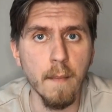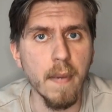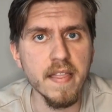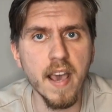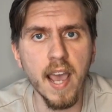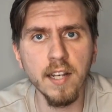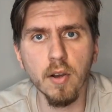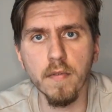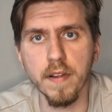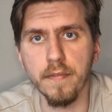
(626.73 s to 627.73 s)
By the end
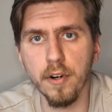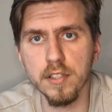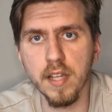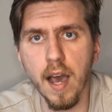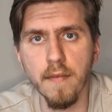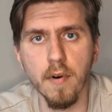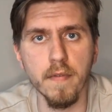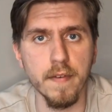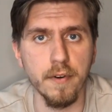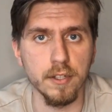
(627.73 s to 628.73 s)
of the first half
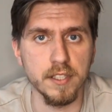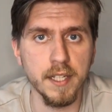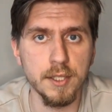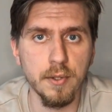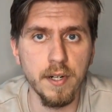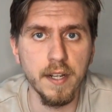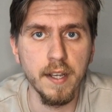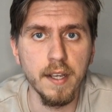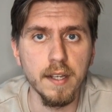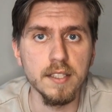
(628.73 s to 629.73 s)
of the first century,
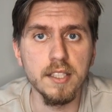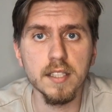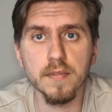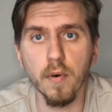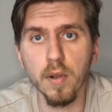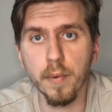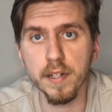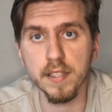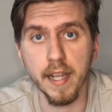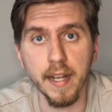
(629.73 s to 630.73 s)
Jesus'
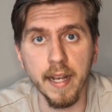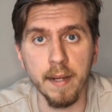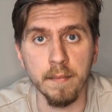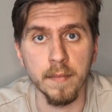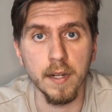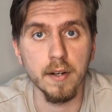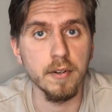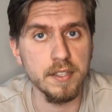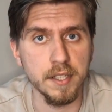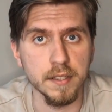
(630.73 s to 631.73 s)
followers had a name,
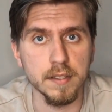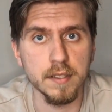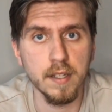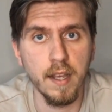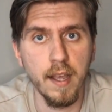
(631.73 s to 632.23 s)
Christians.